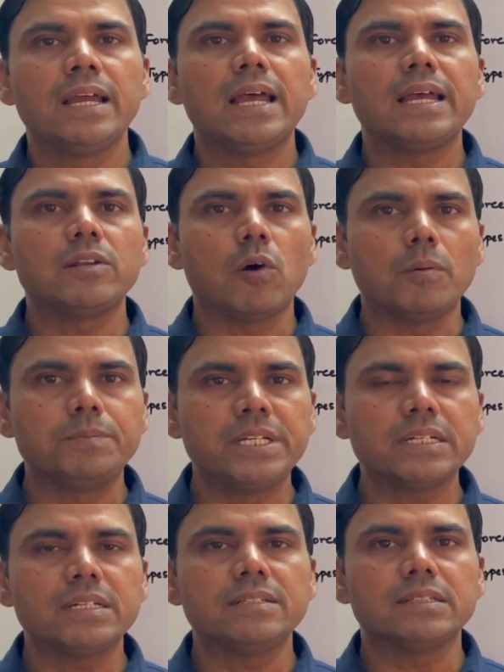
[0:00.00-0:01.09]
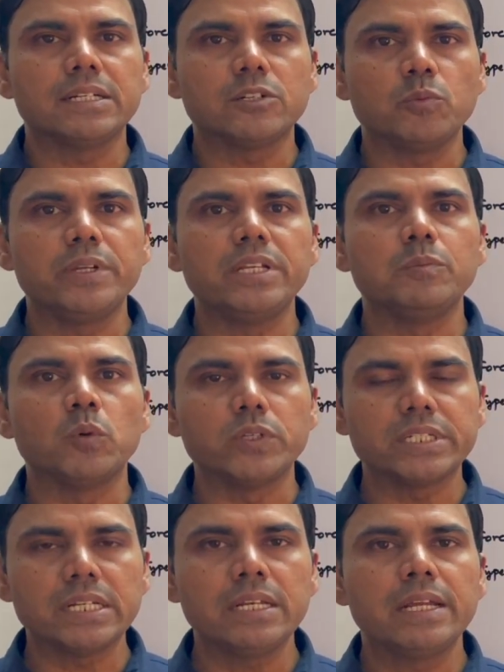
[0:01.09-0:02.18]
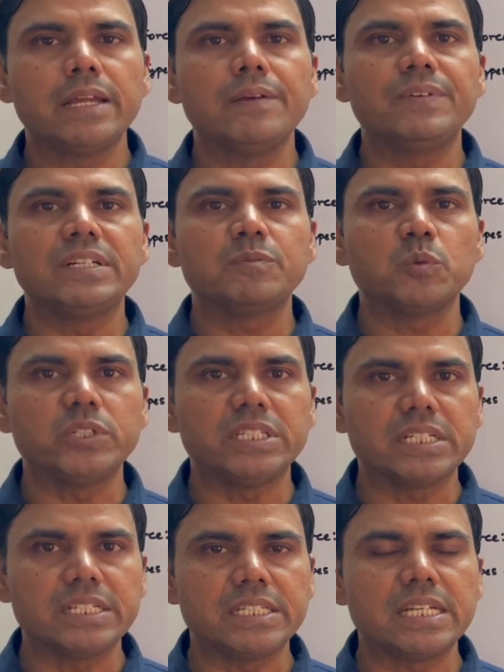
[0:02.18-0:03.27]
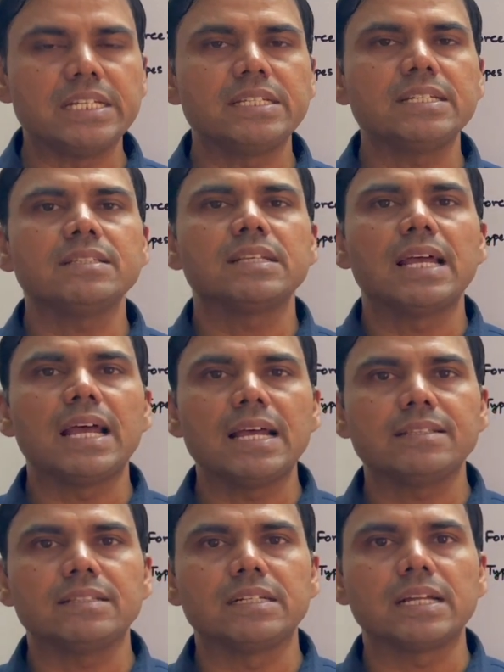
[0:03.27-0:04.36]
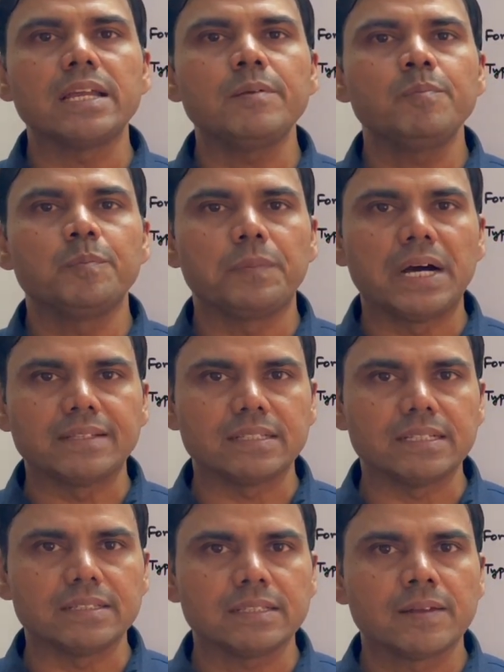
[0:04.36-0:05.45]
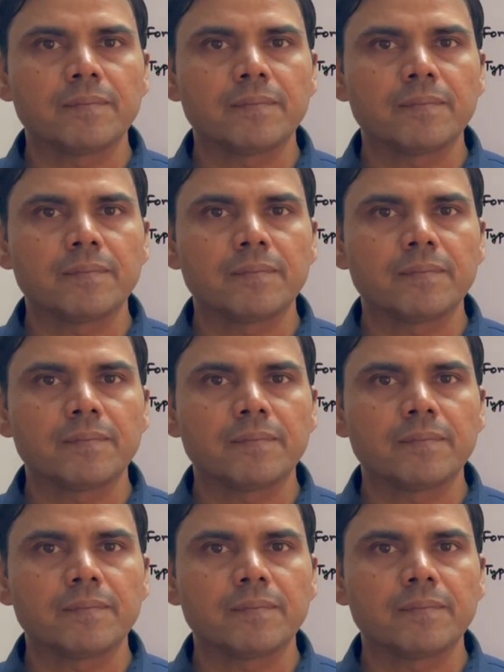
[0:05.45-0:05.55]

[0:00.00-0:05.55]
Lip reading: An object is said to be in motion if its position changes as the time passes.